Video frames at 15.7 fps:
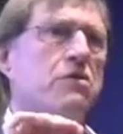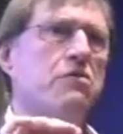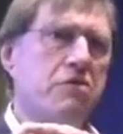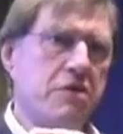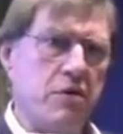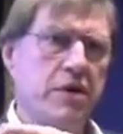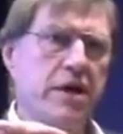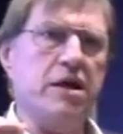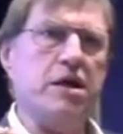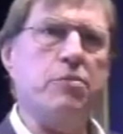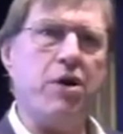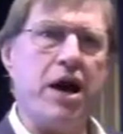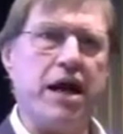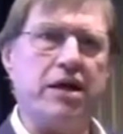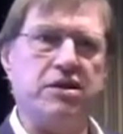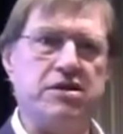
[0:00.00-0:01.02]
theory into
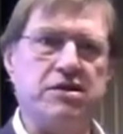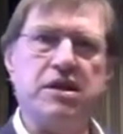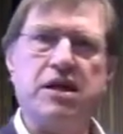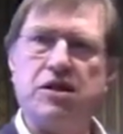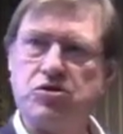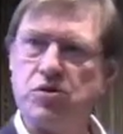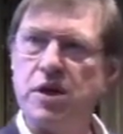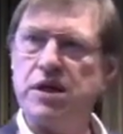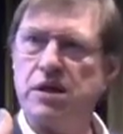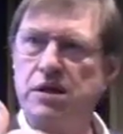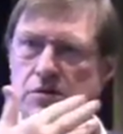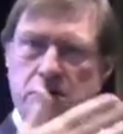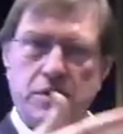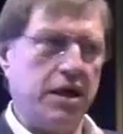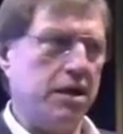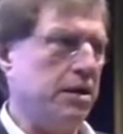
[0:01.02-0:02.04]
practice, and I'll try to
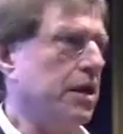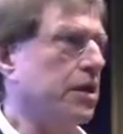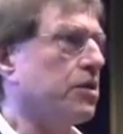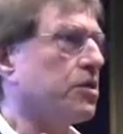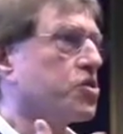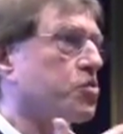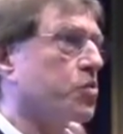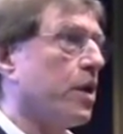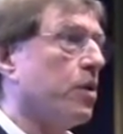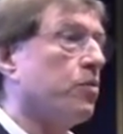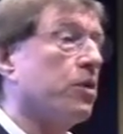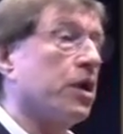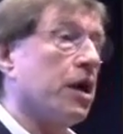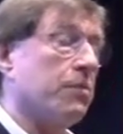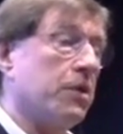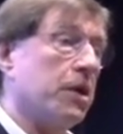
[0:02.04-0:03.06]
illustrate what
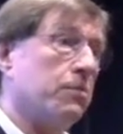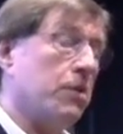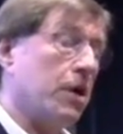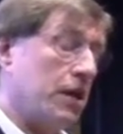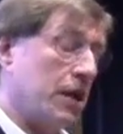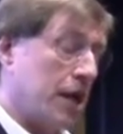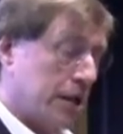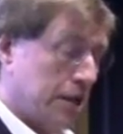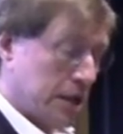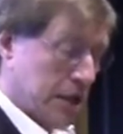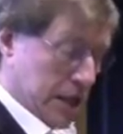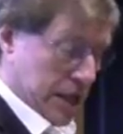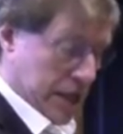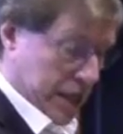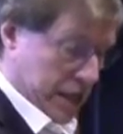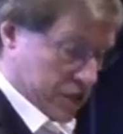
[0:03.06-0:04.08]
I mean by that
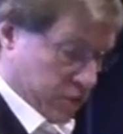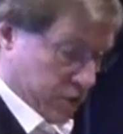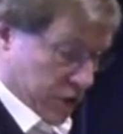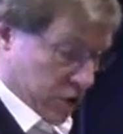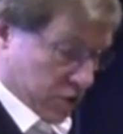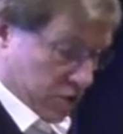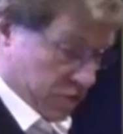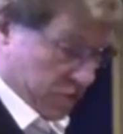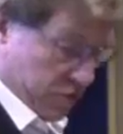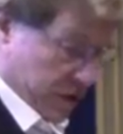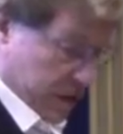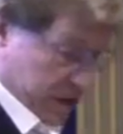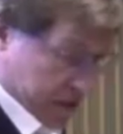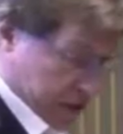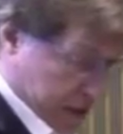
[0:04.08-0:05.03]
as we go through this,